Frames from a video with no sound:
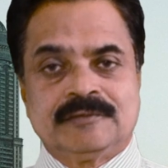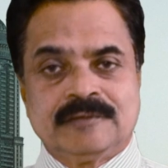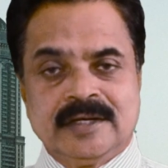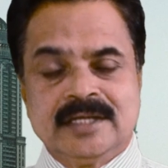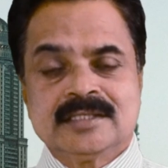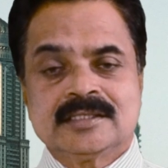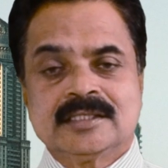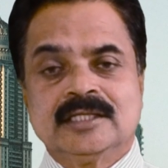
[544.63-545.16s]

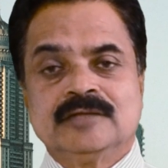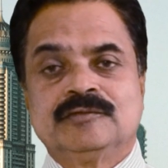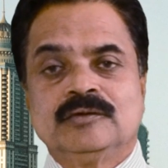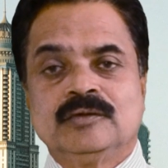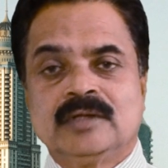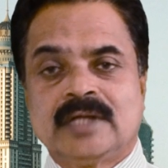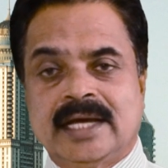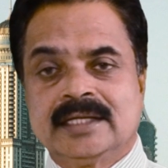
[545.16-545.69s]
friends, if
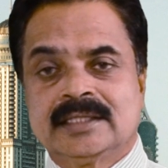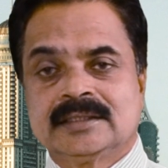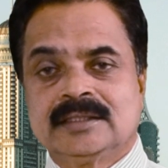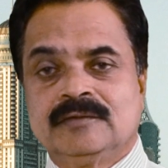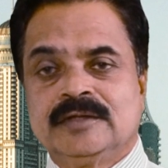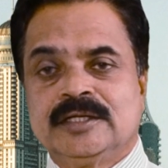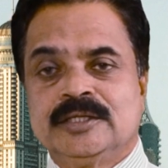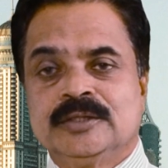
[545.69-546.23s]
you like
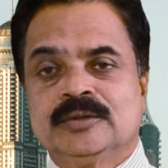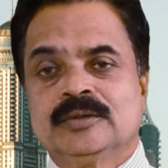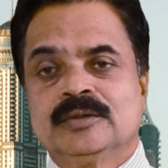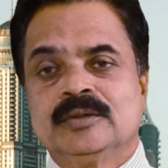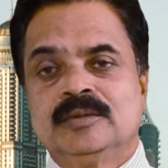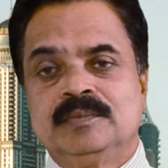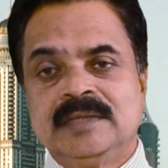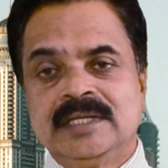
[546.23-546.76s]
the
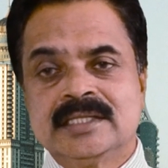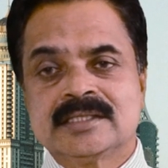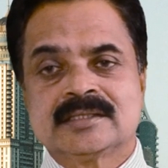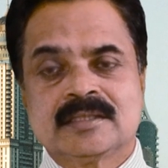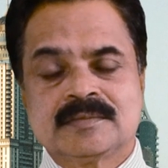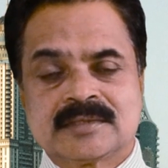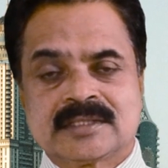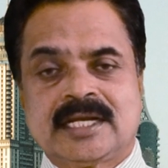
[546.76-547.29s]
video, please
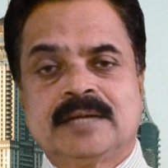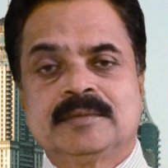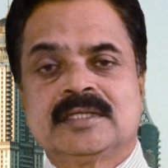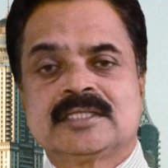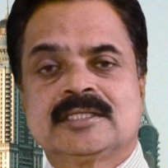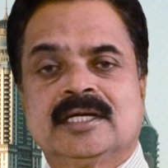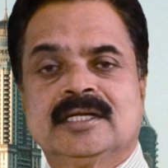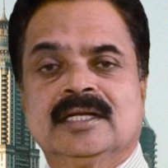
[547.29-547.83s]
subscribe
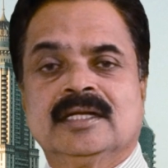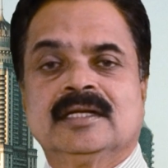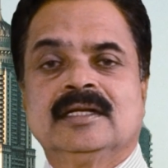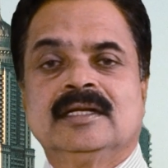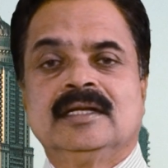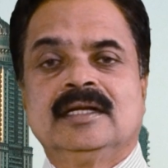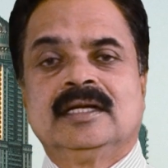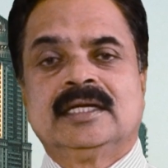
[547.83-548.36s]
the
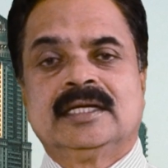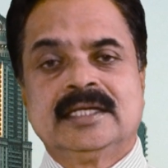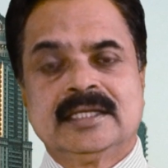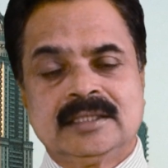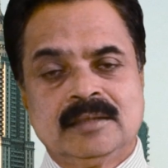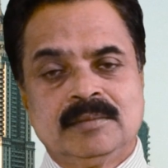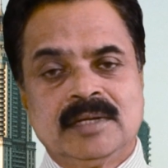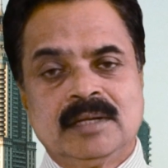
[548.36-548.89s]
channel,
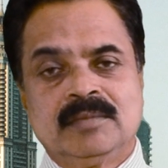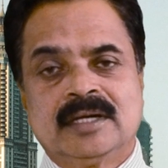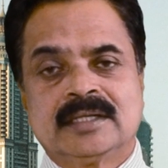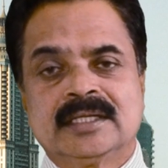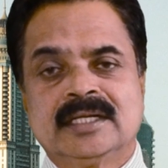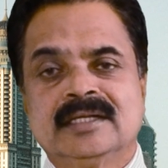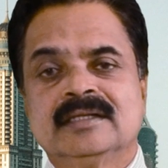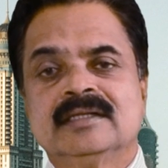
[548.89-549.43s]
hit the bell
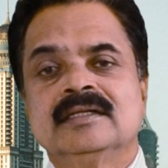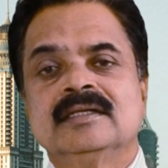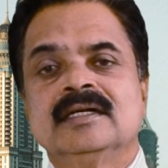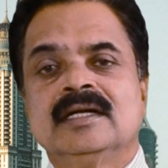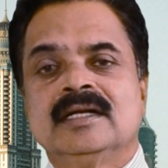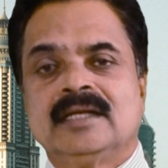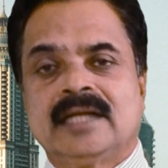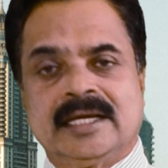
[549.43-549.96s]
button,
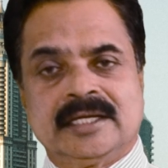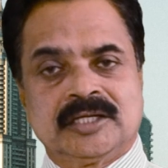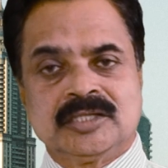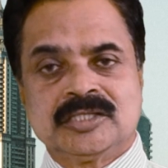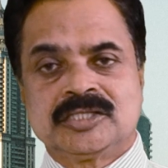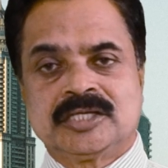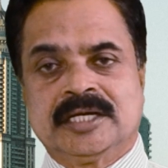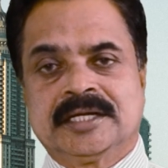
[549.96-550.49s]
like
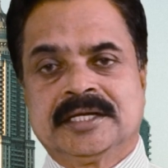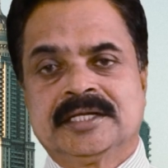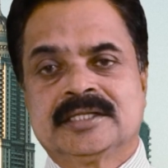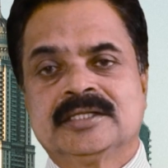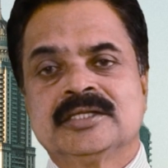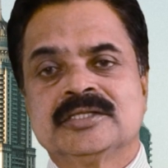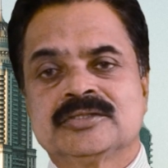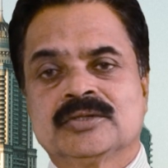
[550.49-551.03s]
and share it
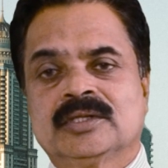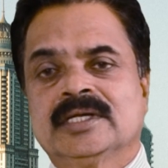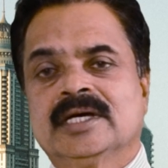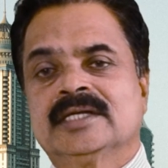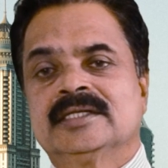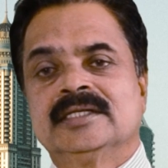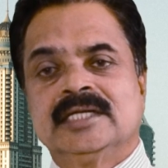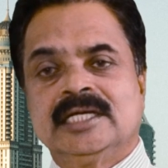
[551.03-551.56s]
so
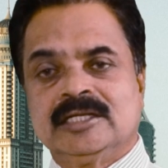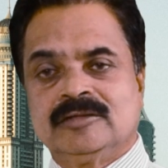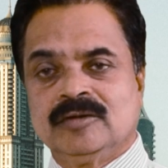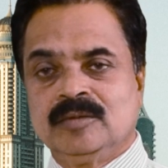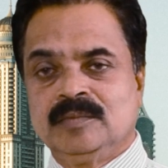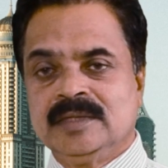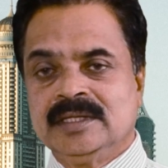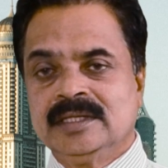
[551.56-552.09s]
that it
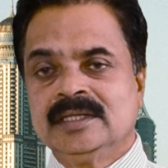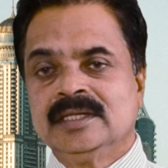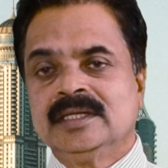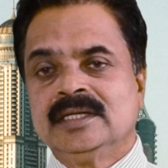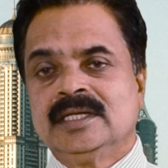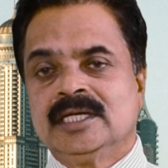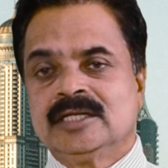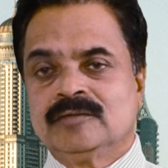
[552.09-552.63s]

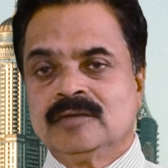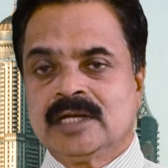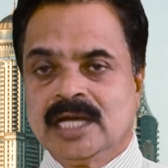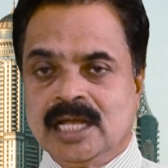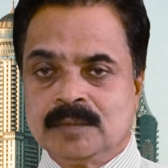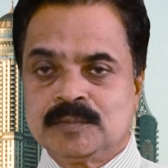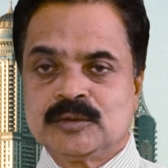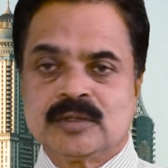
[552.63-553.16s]
will
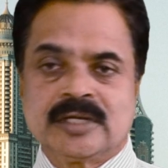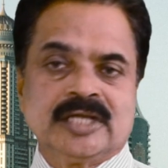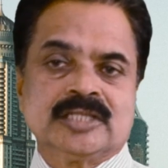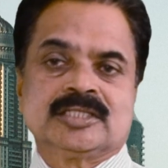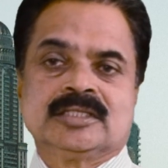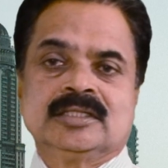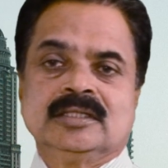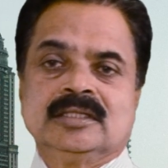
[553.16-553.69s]
help to
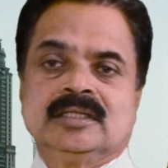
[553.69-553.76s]
reach